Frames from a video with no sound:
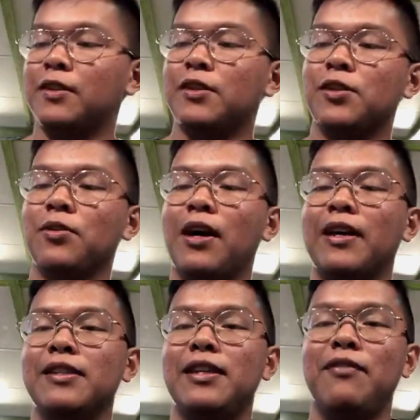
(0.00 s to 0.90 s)
So I
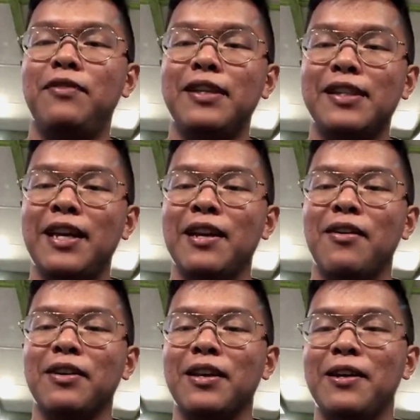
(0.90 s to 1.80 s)
can safely say now
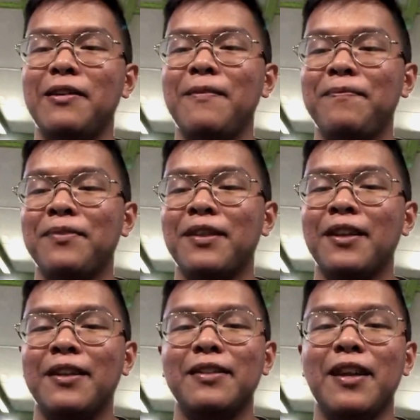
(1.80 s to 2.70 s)
again
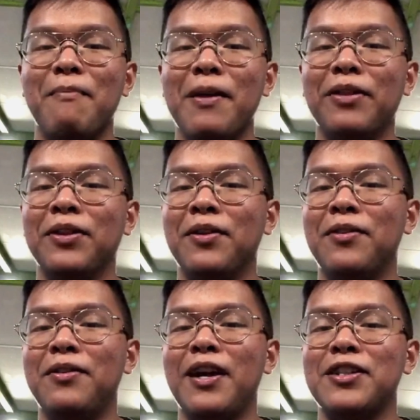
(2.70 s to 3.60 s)
that the
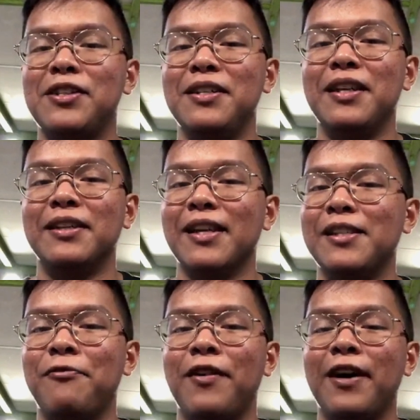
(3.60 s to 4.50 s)
menthol actually
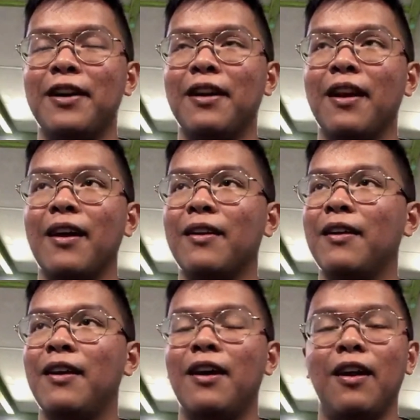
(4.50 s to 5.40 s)
intensified like
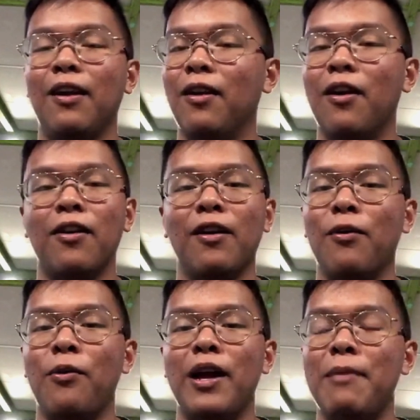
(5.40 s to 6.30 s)
a lot,
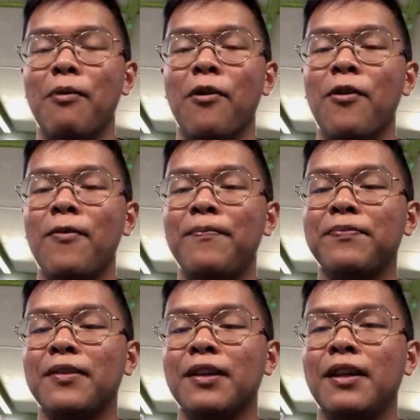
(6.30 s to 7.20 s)
way more.
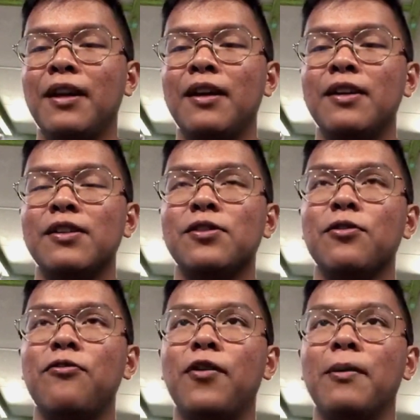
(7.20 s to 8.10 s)

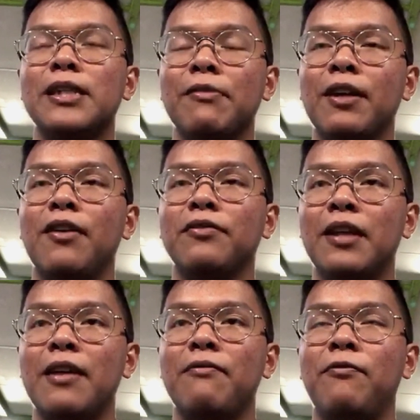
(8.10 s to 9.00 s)
So from a 7 out of
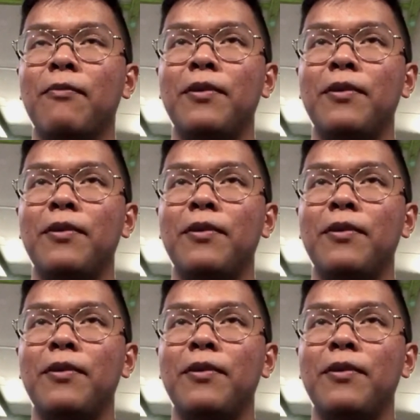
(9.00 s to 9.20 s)
10 from